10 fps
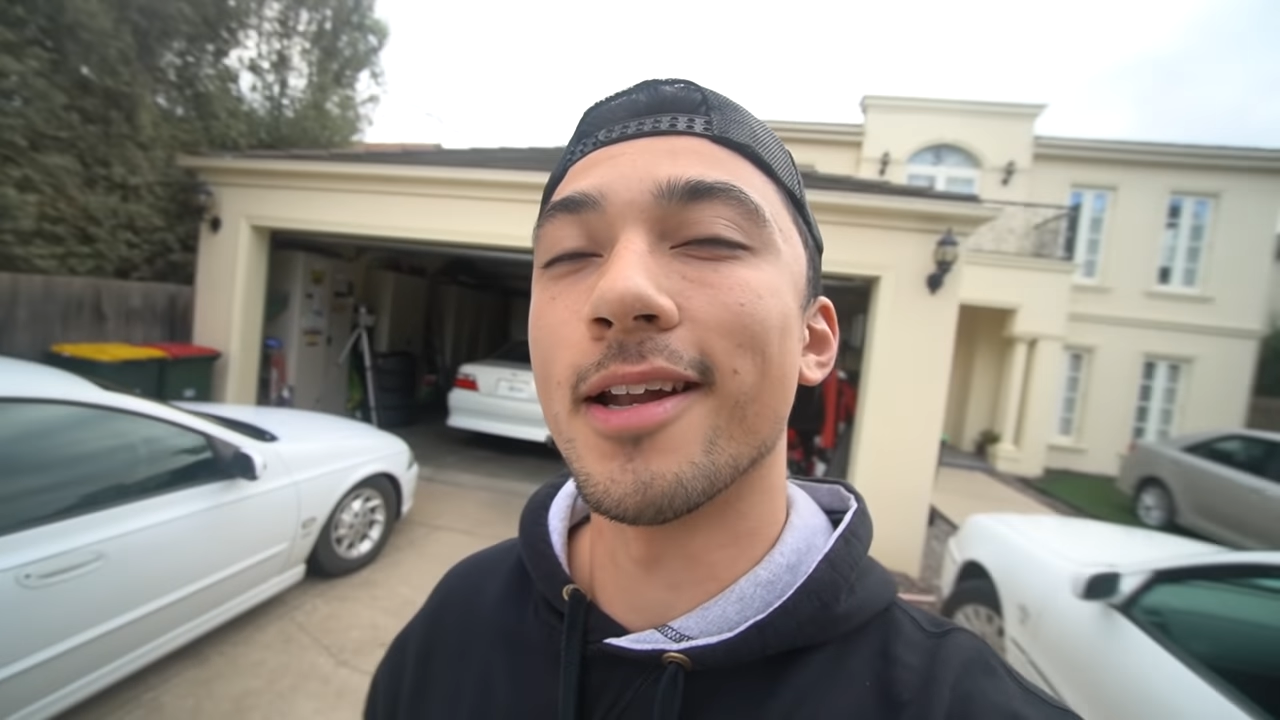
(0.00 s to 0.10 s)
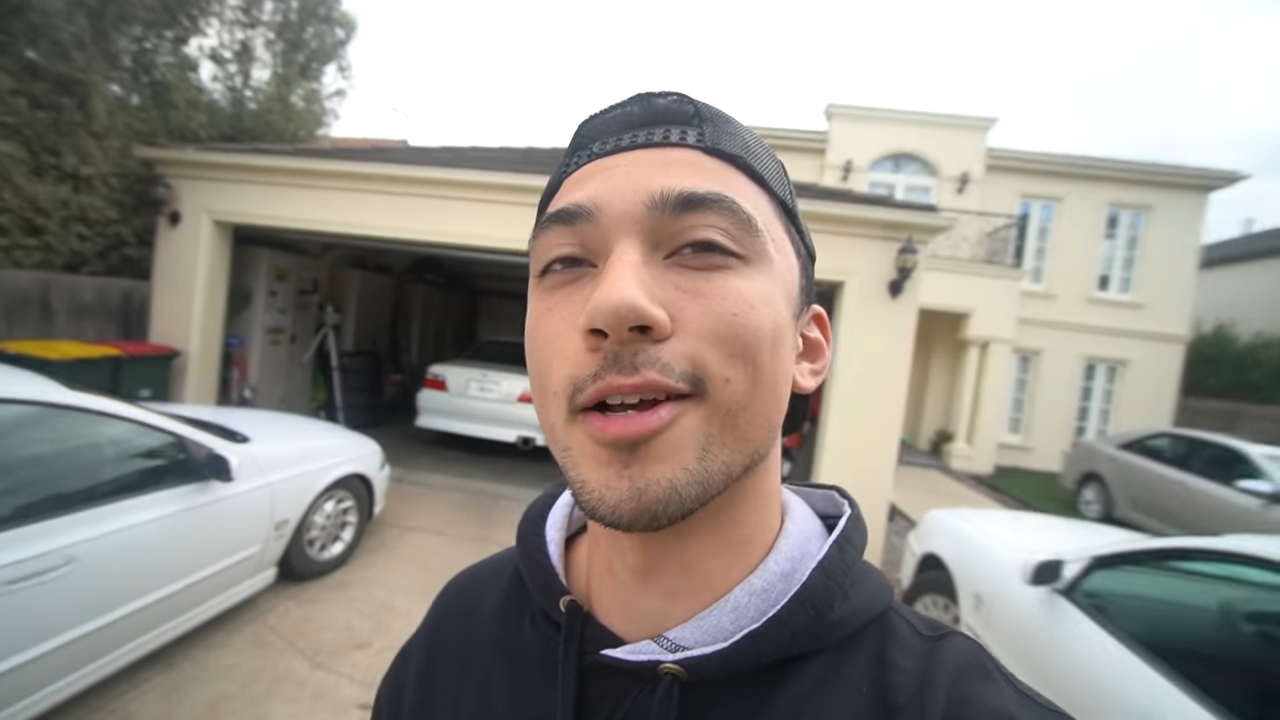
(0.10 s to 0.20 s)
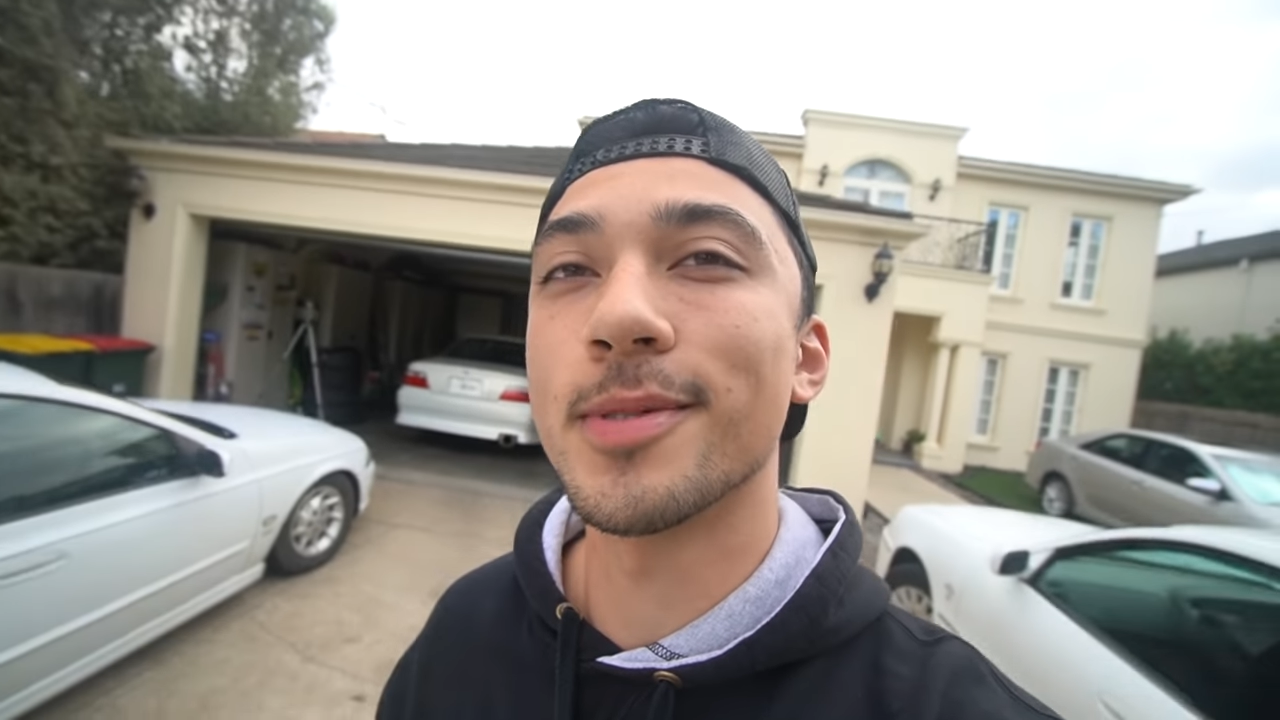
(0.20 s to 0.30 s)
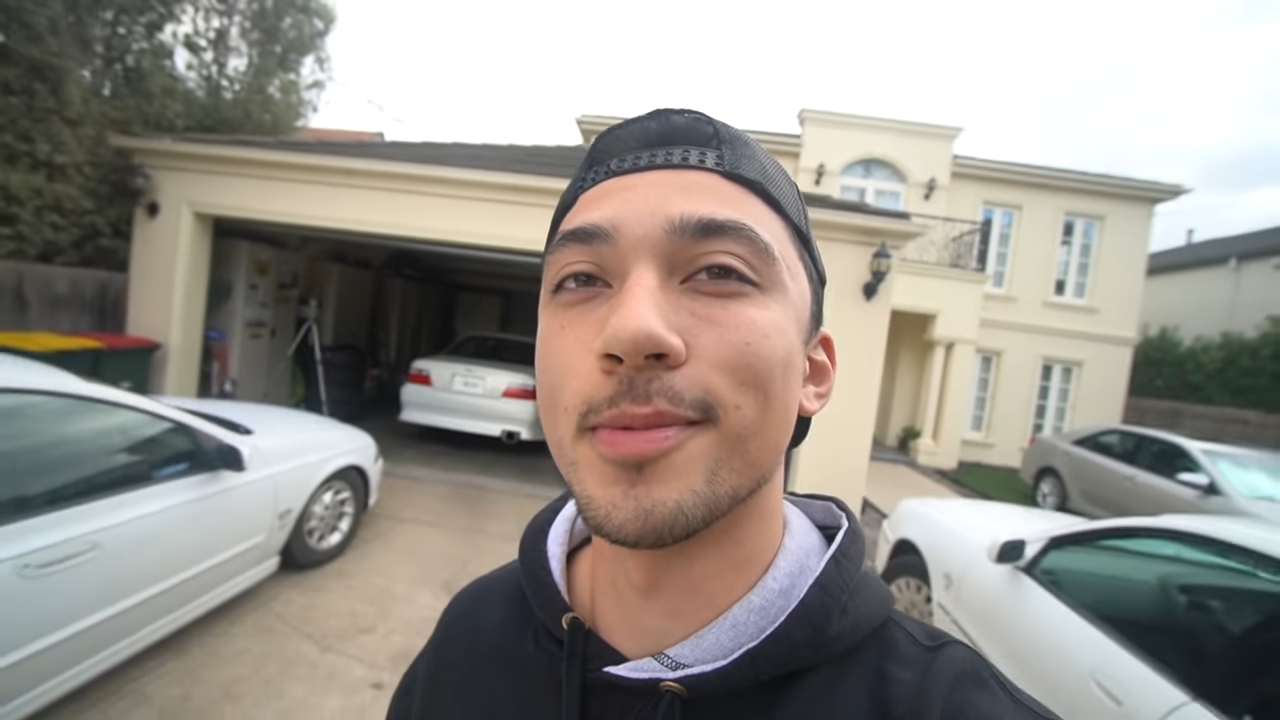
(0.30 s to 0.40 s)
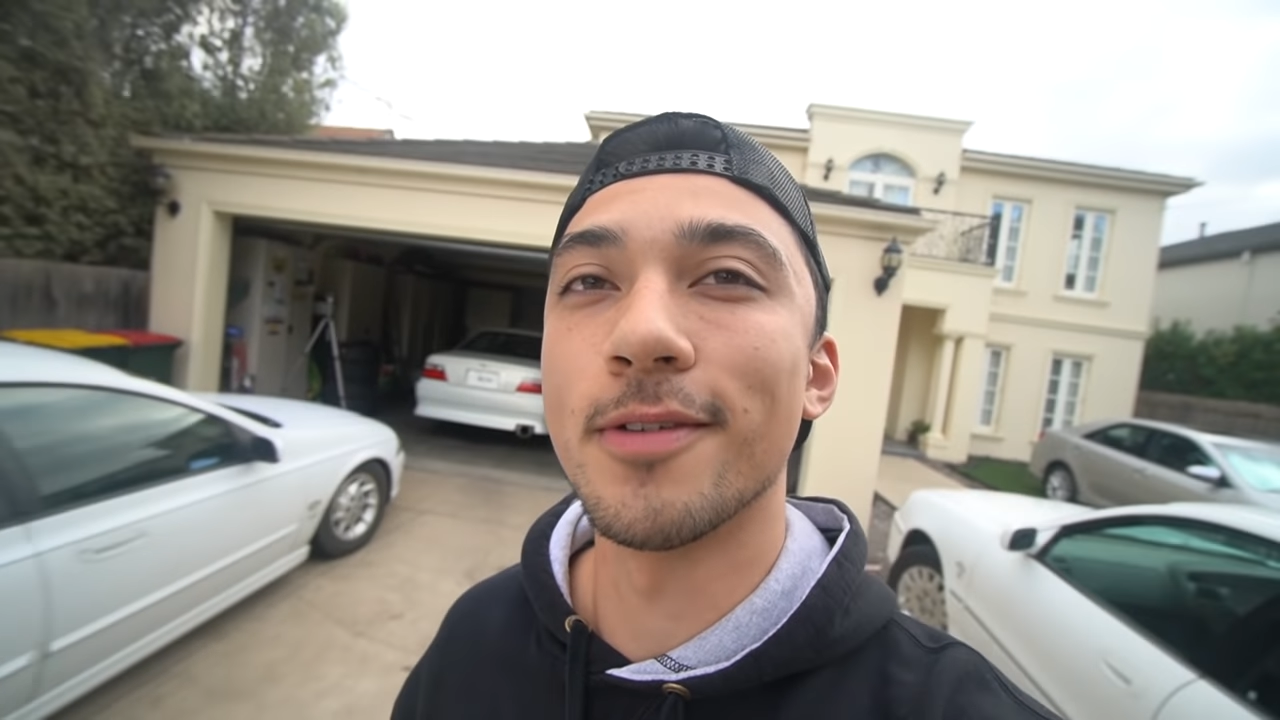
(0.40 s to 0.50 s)
It
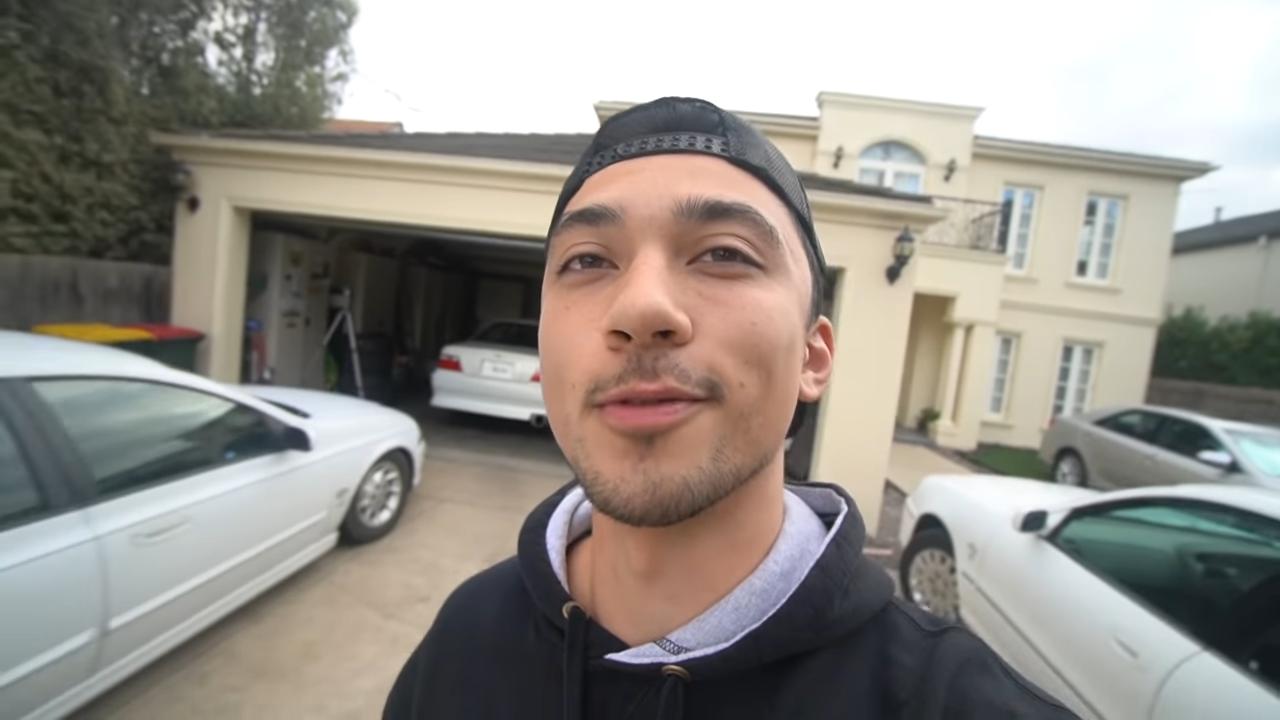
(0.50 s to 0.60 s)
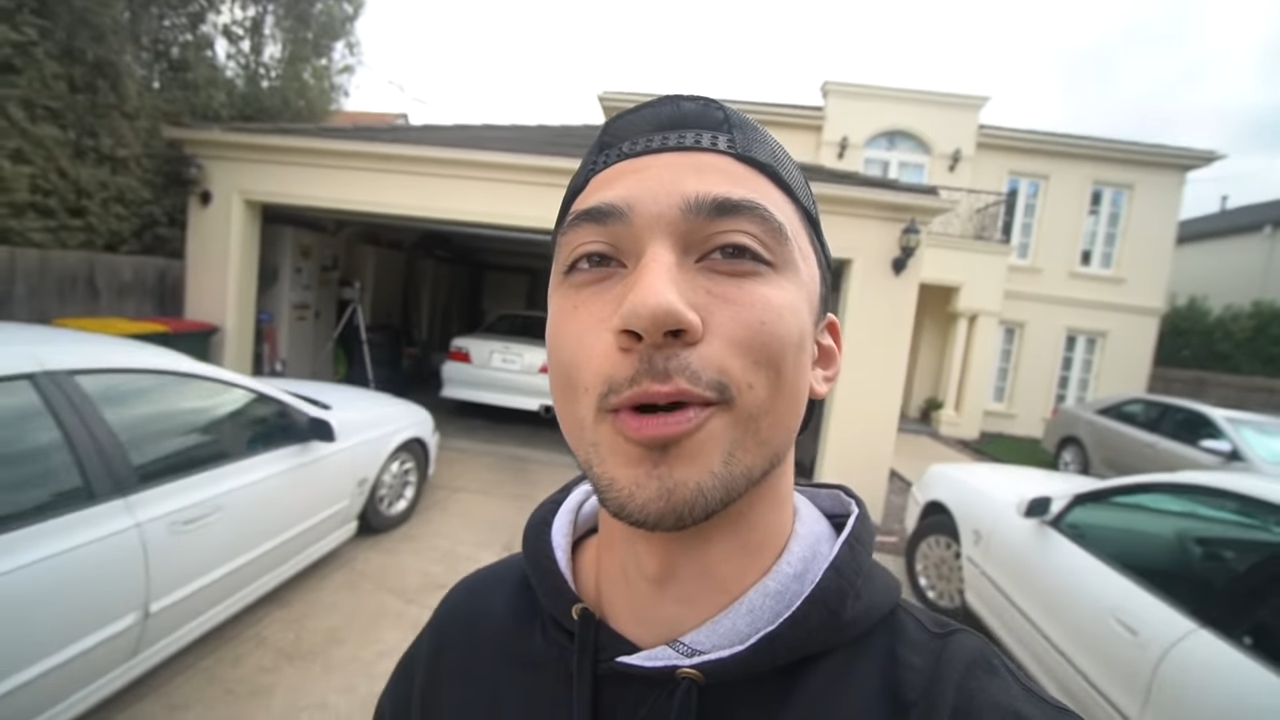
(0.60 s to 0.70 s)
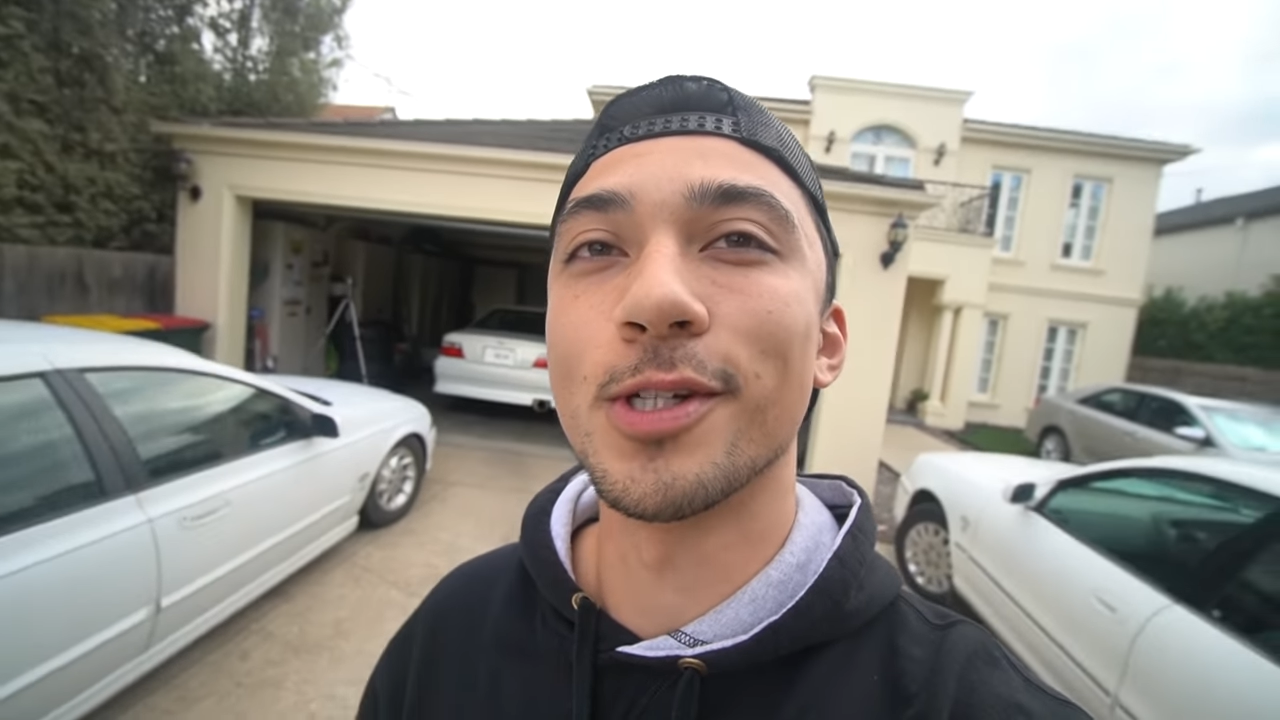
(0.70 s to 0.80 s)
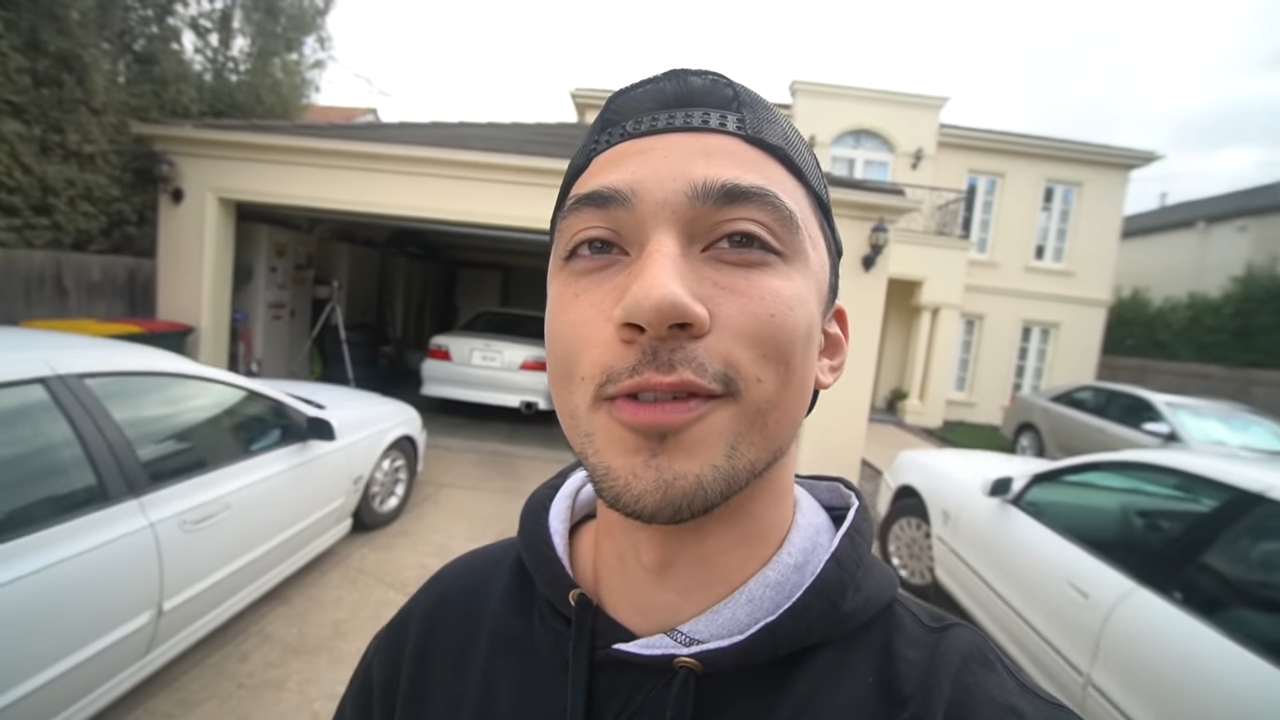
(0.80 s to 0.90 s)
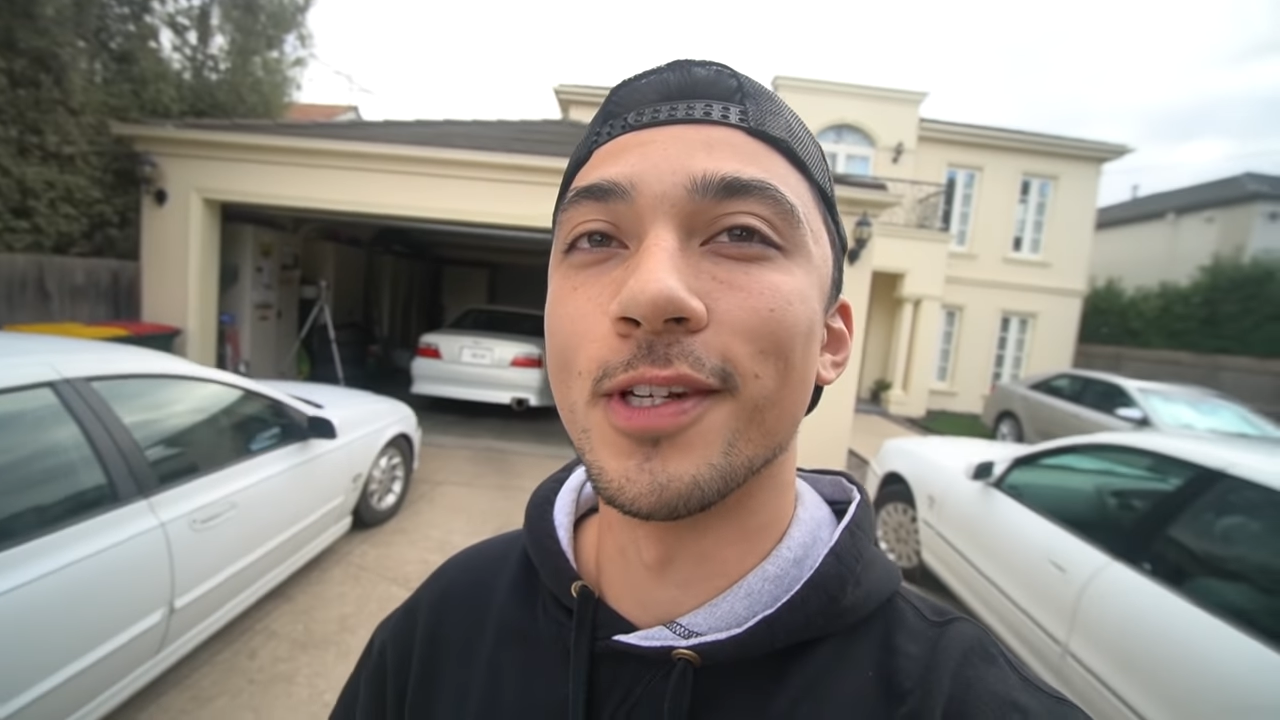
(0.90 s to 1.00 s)
helps me if you watch the